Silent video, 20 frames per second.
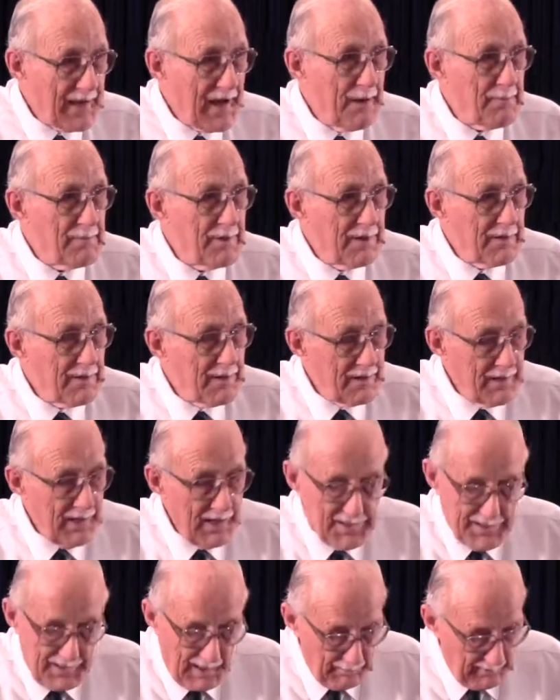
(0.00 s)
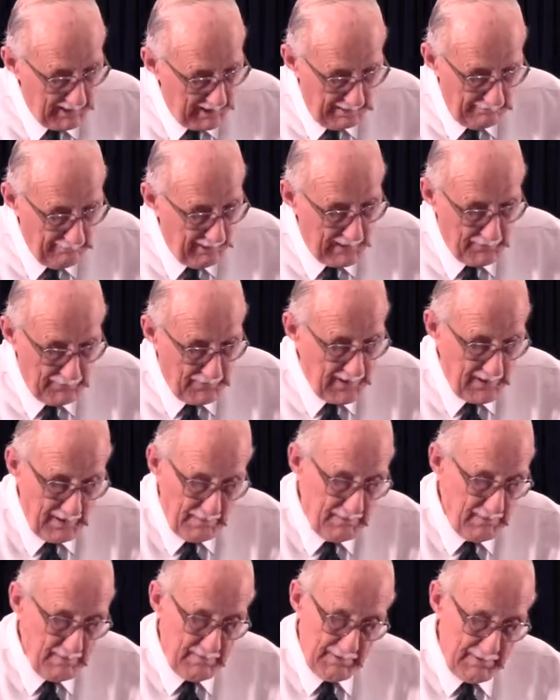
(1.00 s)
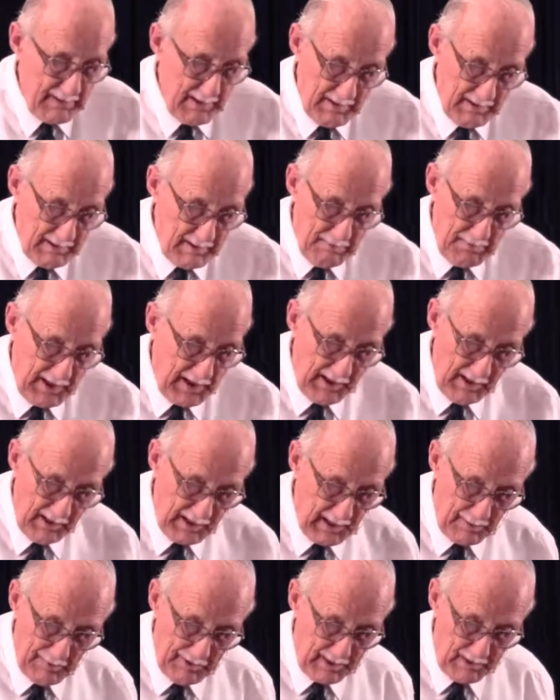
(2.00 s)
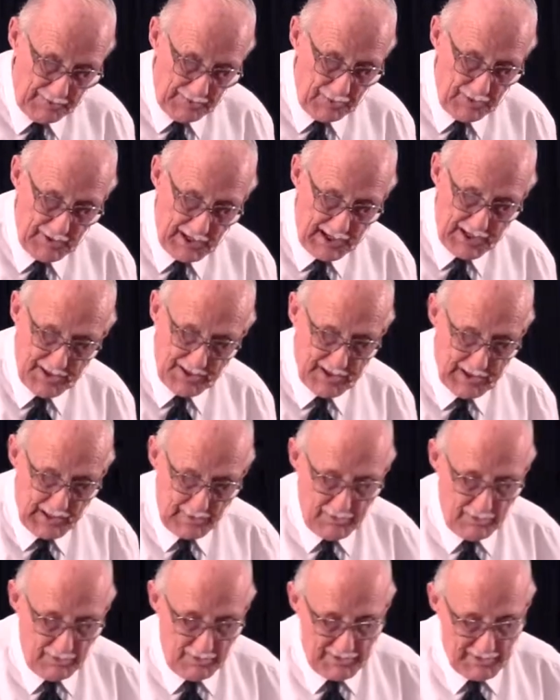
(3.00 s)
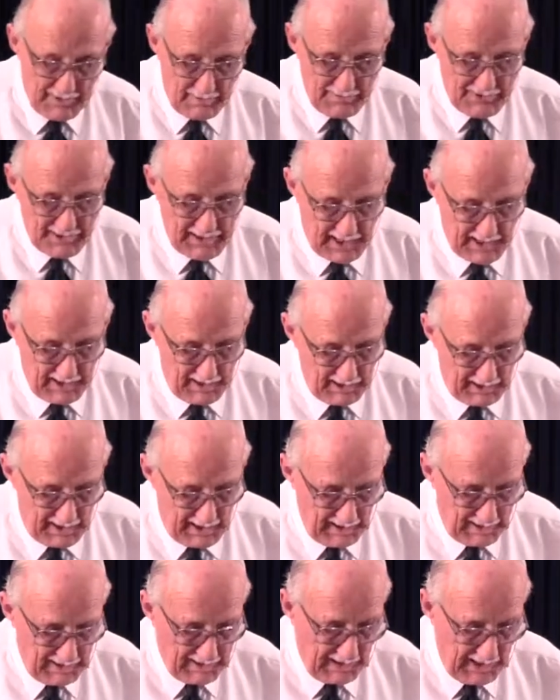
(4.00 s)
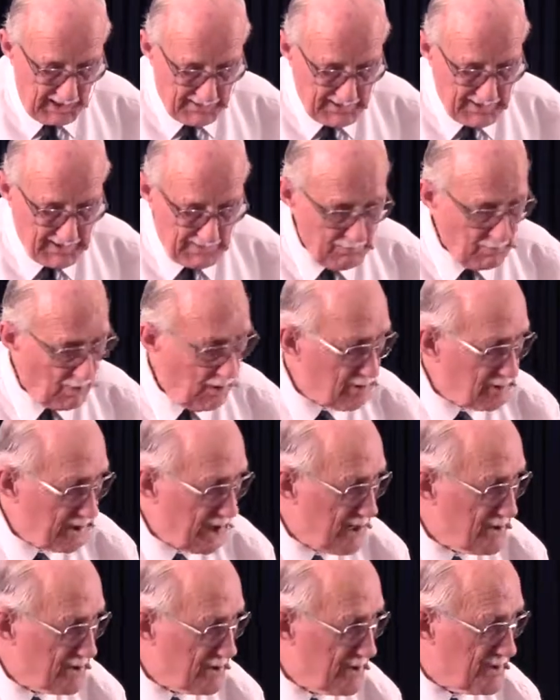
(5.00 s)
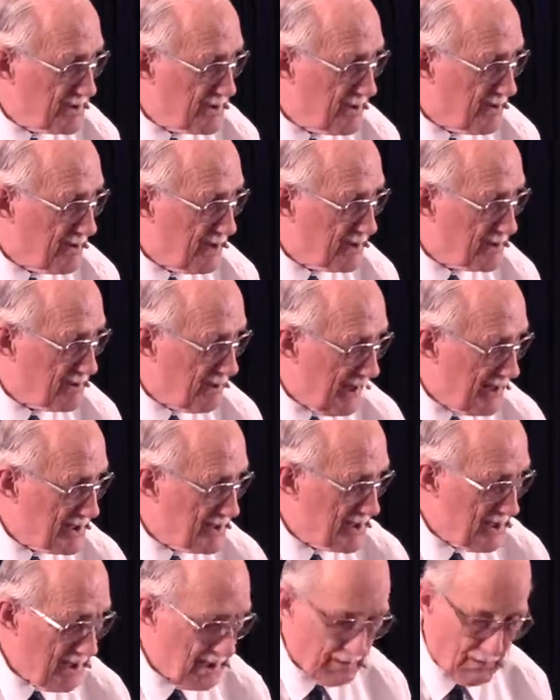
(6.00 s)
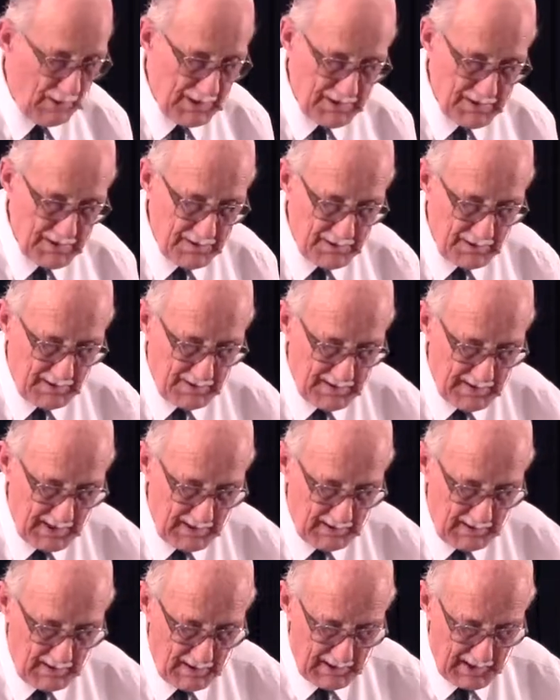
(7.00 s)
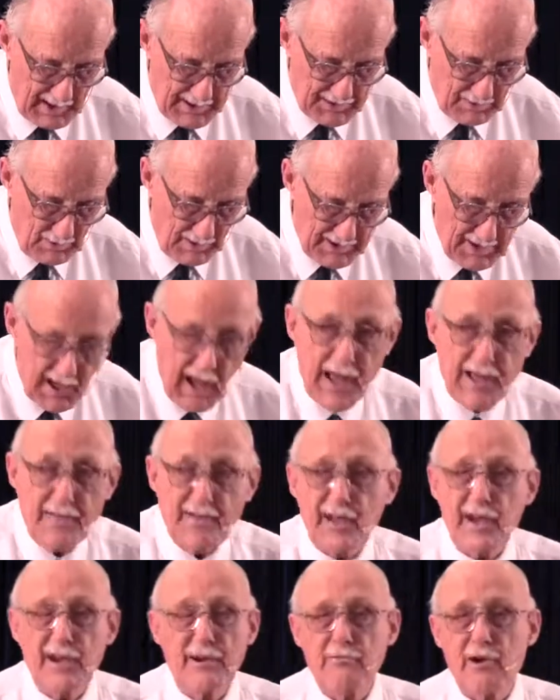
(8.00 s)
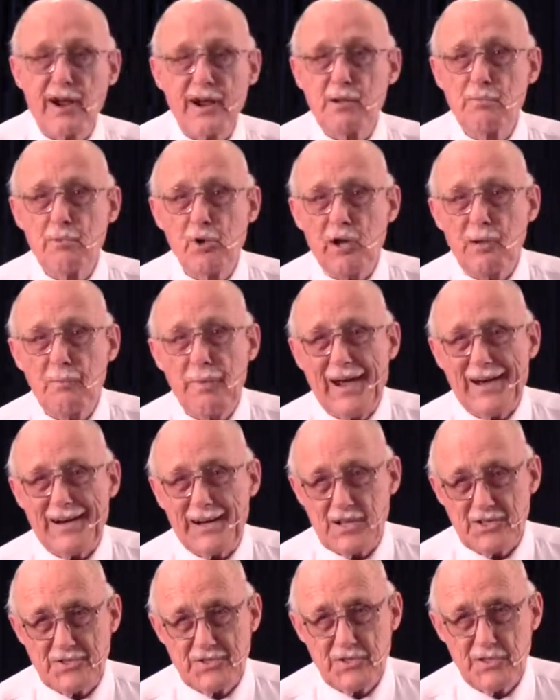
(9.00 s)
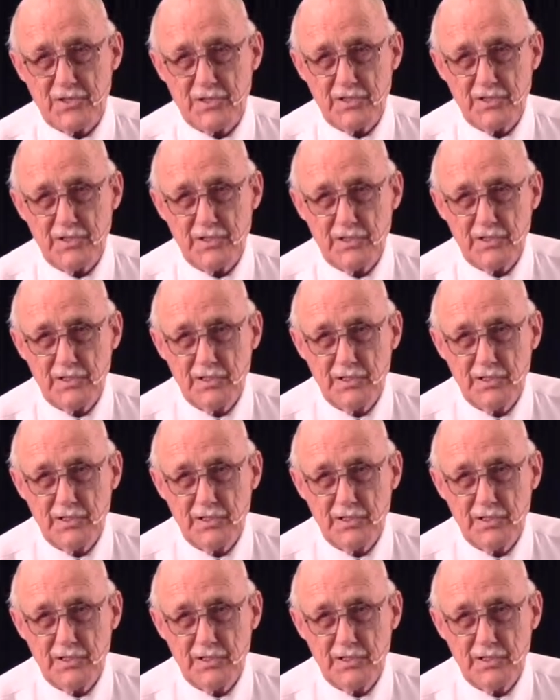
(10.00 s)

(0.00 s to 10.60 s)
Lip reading: They came, and he said, I'm getting ready for the meeting, coming in a few days, and I'm doing some study and getting together some quotations and things to answer their questions, because they're going to ask questions. They're going to write a book about us.